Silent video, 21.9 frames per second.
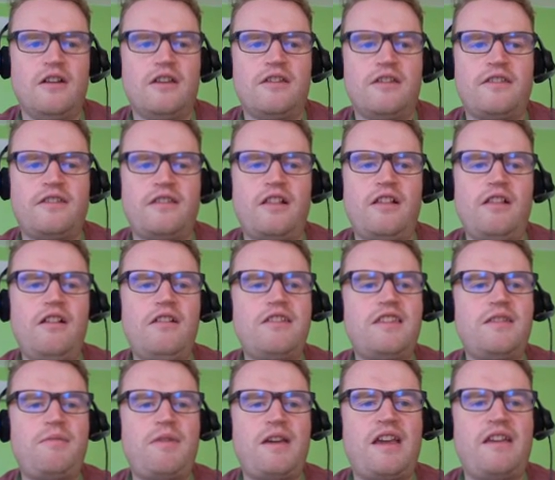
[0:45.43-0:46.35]
So the
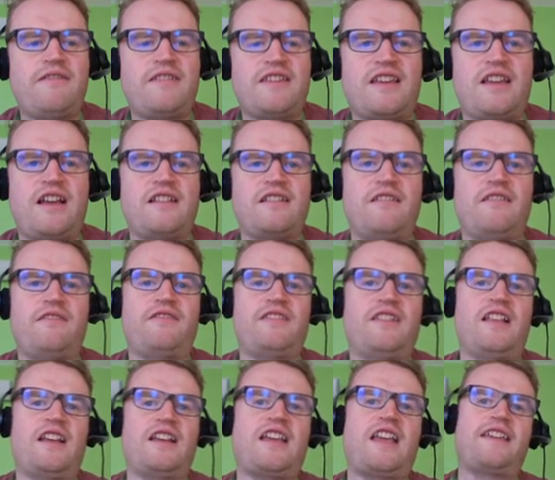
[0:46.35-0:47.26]
loyalty behaviours are kind of, if
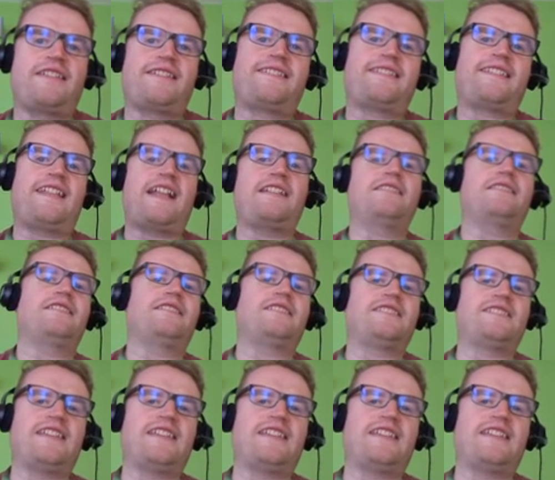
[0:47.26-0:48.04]
you like, our standard